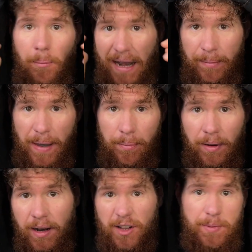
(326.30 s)
Many
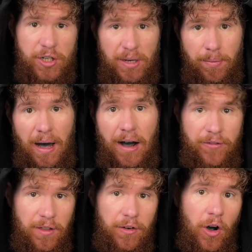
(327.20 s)
people, especially
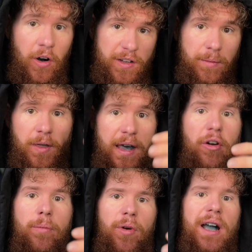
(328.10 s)
after the talks with
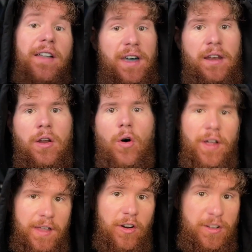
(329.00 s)
Gary Brecker, they know
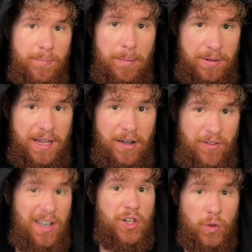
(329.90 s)
that there's people that
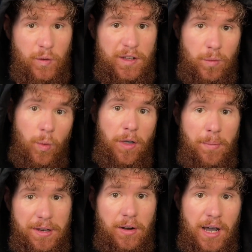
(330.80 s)
have issues with
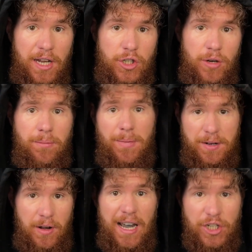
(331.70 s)
methylation.
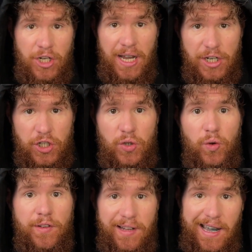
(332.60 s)
Methylation
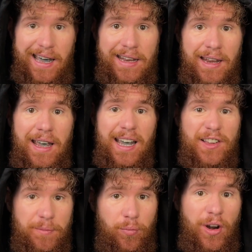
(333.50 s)
issues can
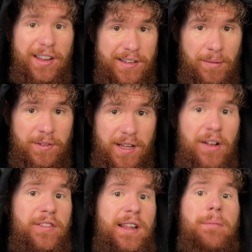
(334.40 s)
express
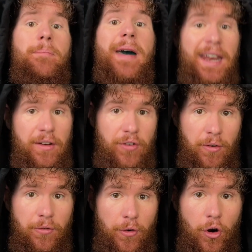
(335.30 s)
themselves in many
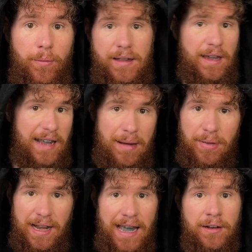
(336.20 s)
different forms. That can
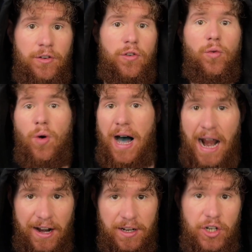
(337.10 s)
be linked to
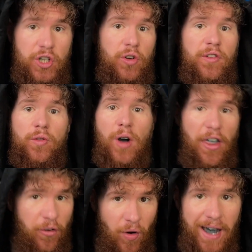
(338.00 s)
heart issues, to
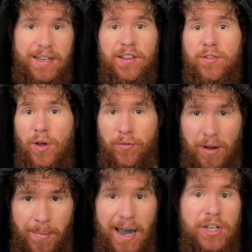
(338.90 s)
arthritis, to
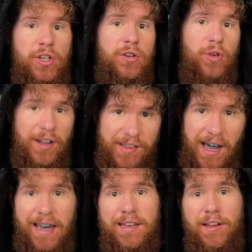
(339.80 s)
inflammation, to
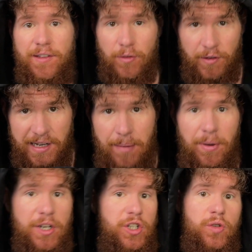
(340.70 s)
anxieties, to
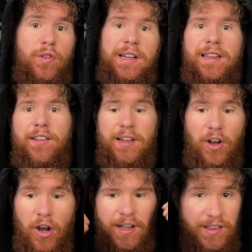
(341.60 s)
sleep issues. Like there's a
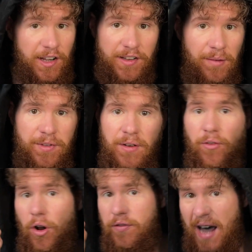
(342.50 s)
lot of systems
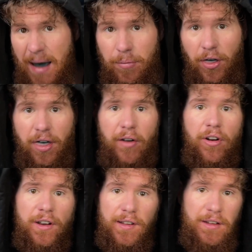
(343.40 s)
involved,
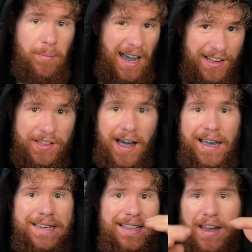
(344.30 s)
hypothyroidism,
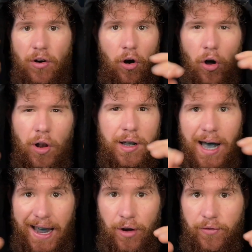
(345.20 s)
anxiety, they're all
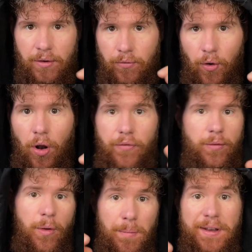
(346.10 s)
kind of
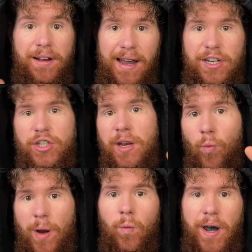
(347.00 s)
involved with methylation in
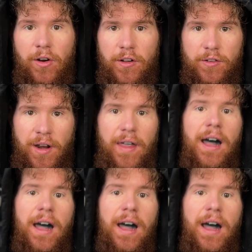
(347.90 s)
one way or another.